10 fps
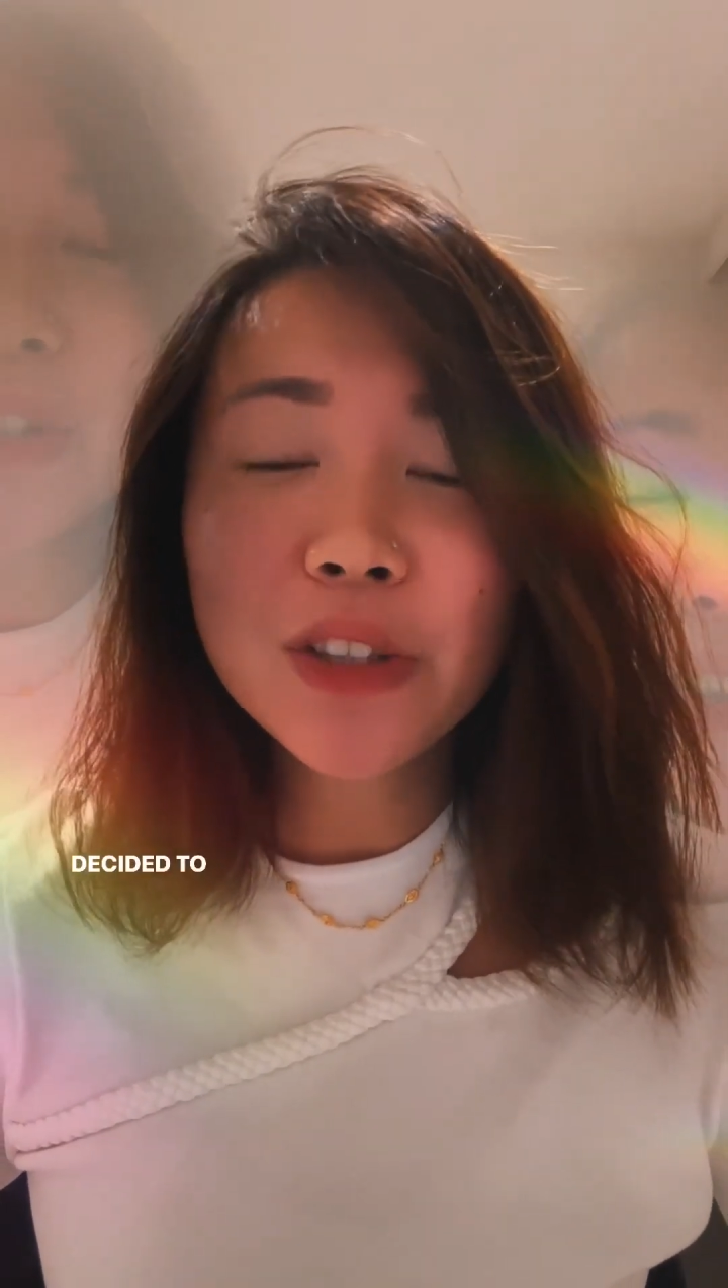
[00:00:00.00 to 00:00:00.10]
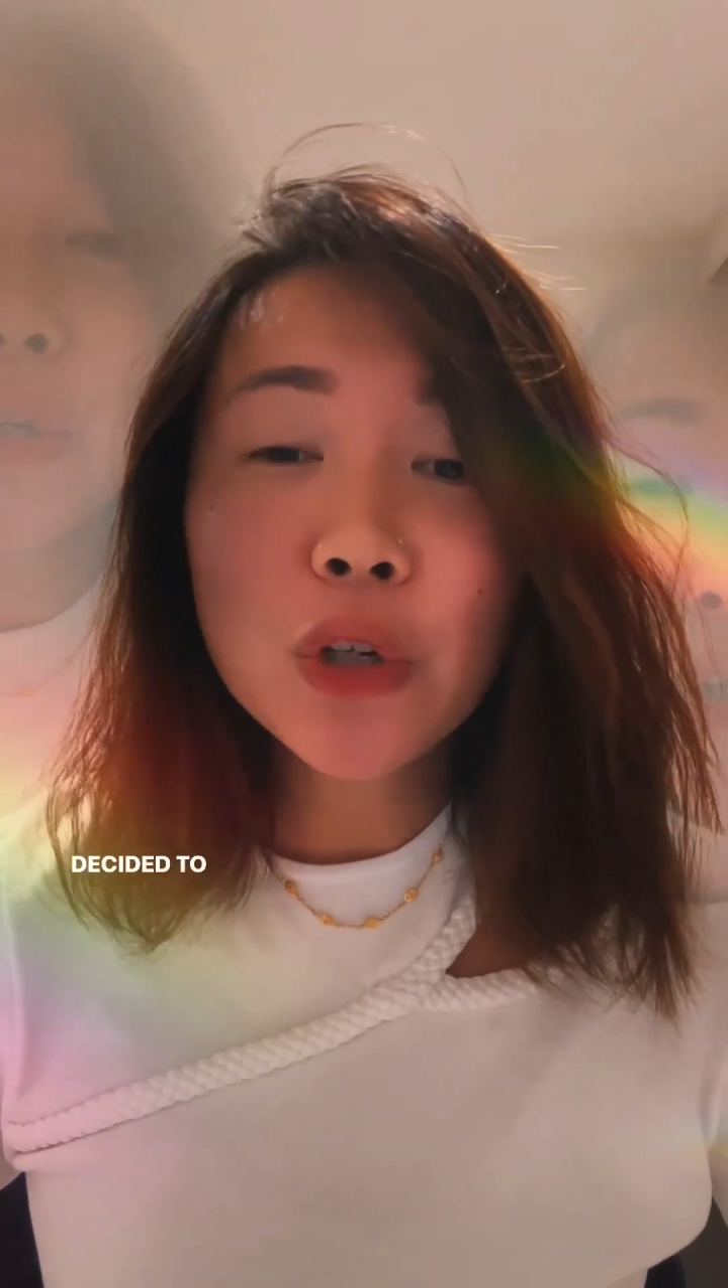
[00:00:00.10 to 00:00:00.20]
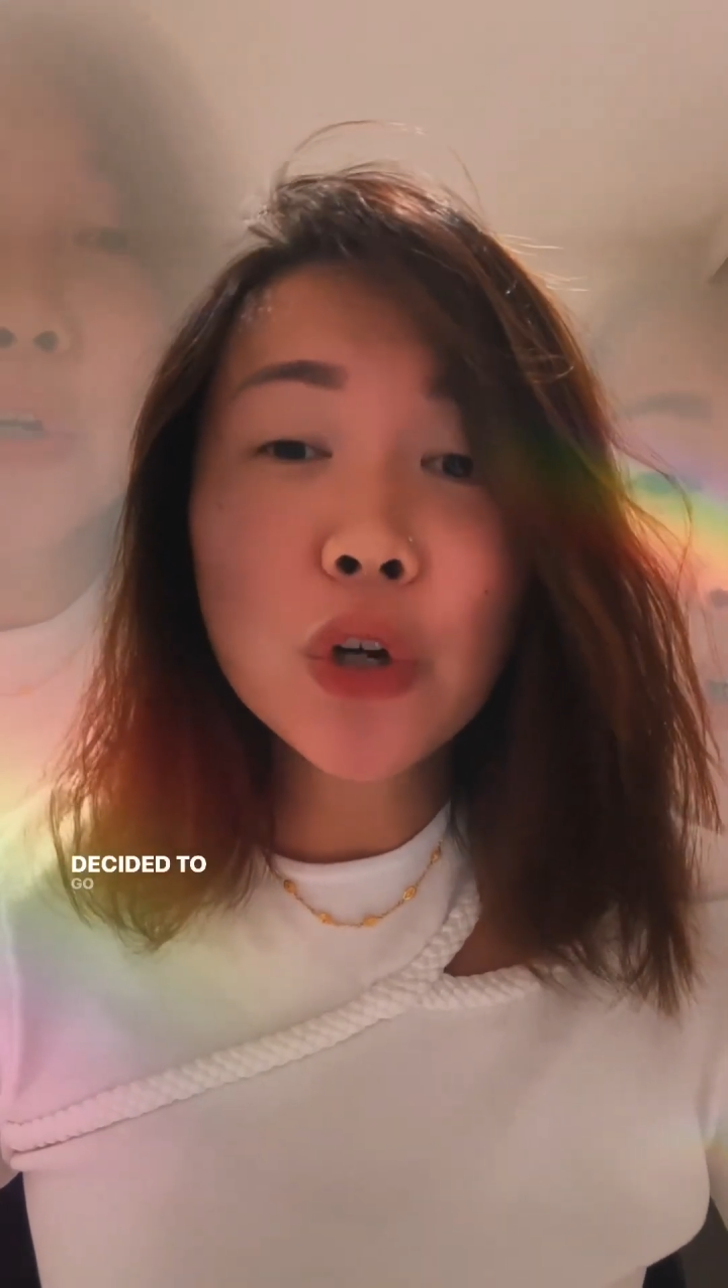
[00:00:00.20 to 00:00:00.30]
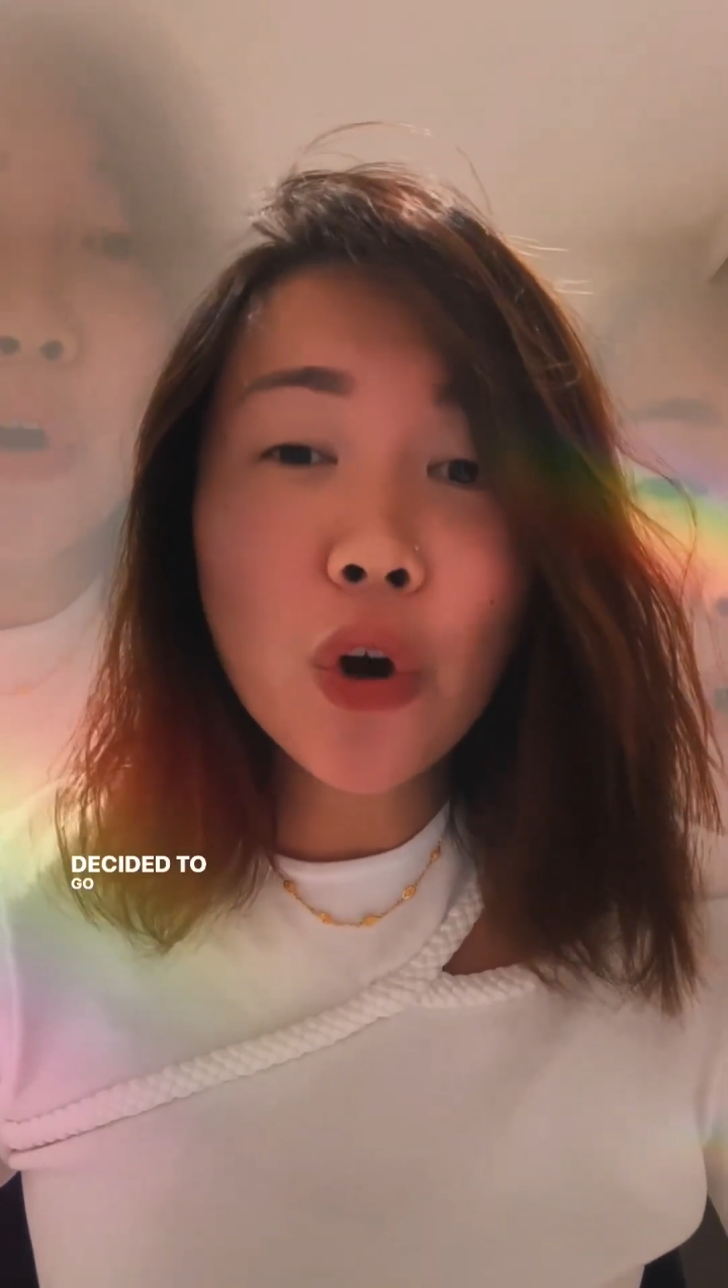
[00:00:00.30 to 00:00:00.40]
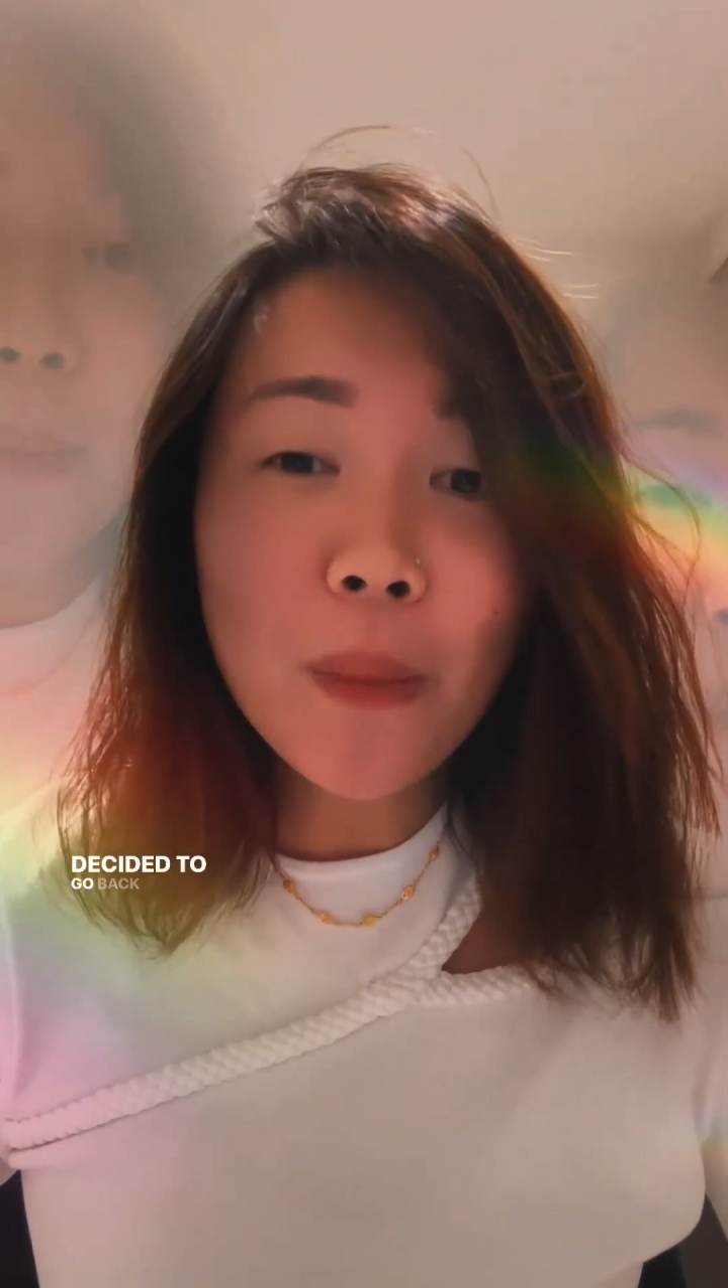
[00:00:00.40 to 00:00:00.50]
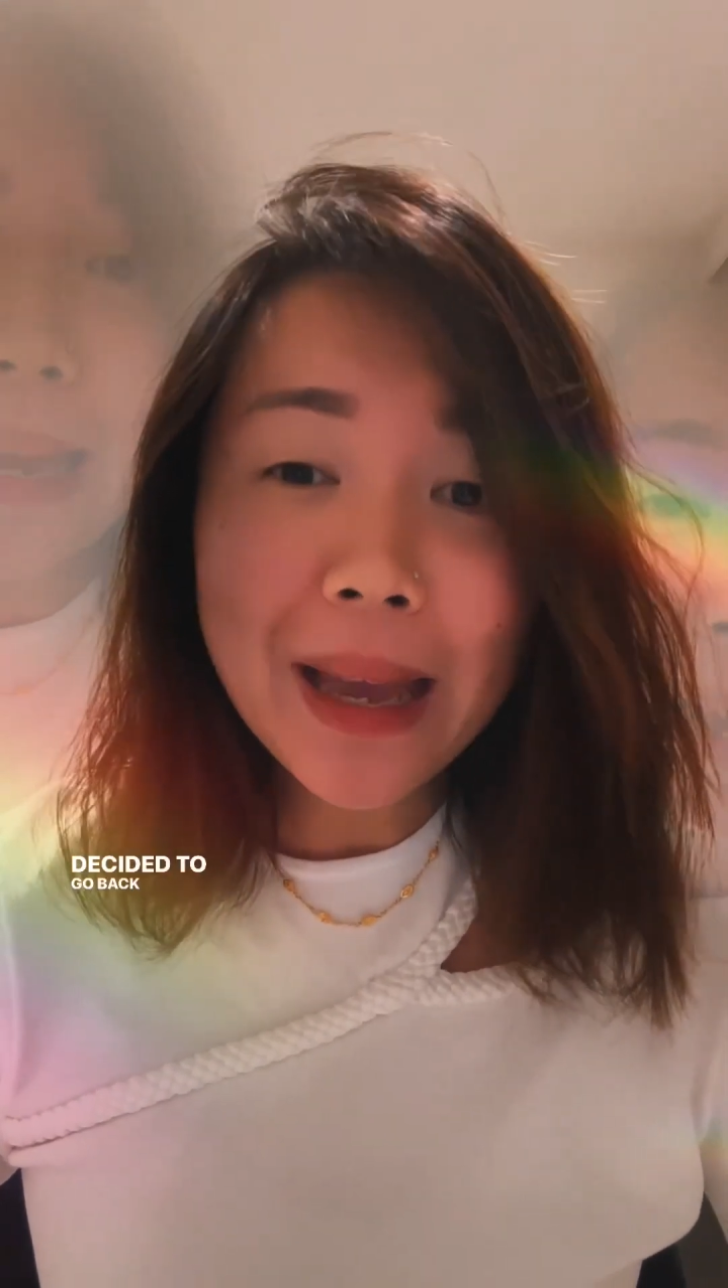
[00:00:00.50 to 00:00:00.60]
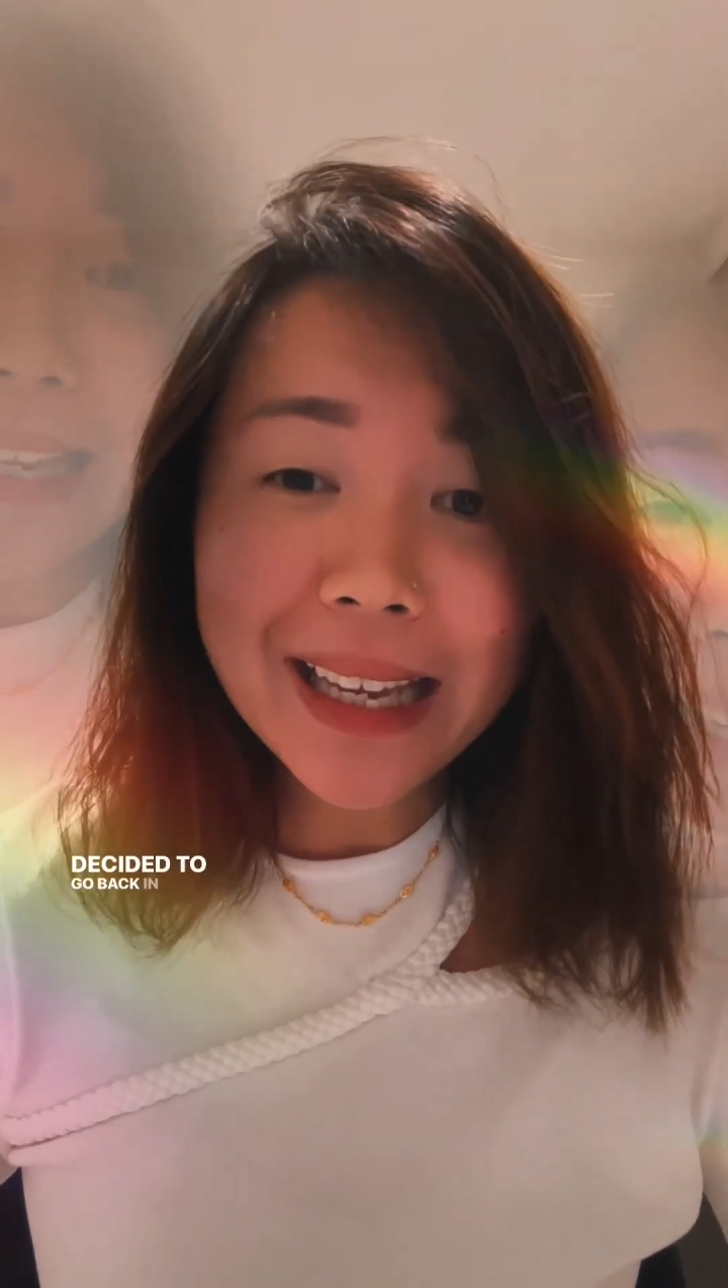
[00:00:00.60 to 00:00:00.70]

to go back